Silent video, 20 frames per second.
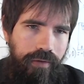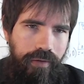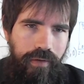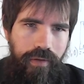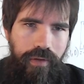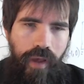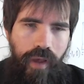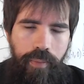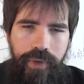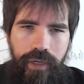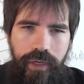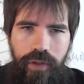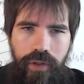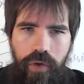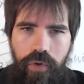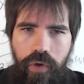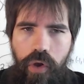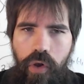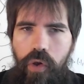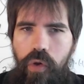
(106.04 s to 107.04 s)
company
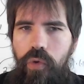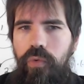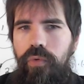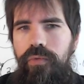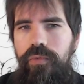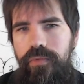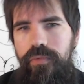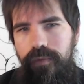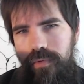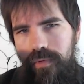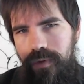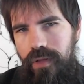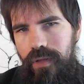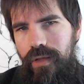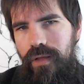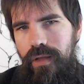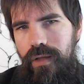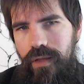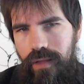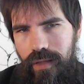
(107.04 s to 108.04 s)
logo,
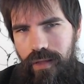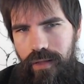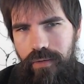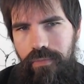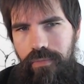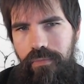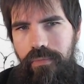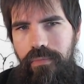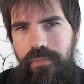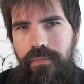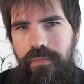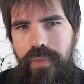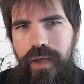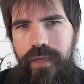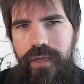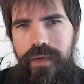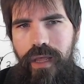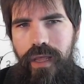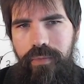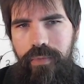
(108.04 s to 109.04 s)
my
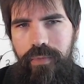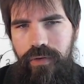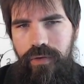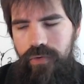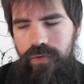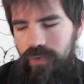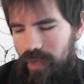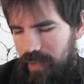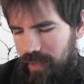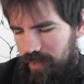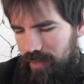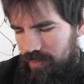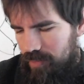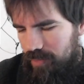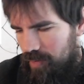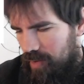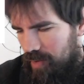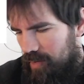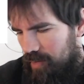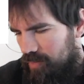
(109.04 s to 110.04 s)
name
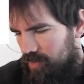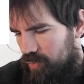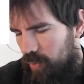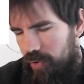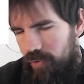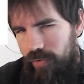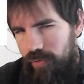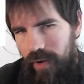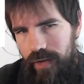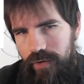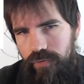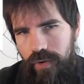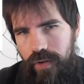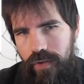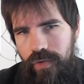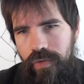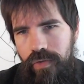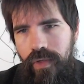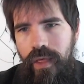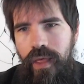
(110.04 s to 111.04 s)
and Twitter
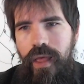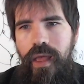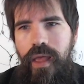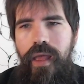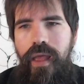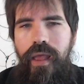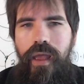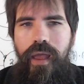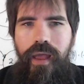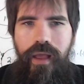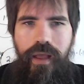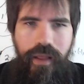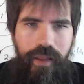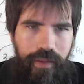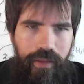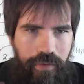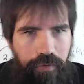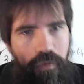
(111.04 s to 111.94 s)
address. And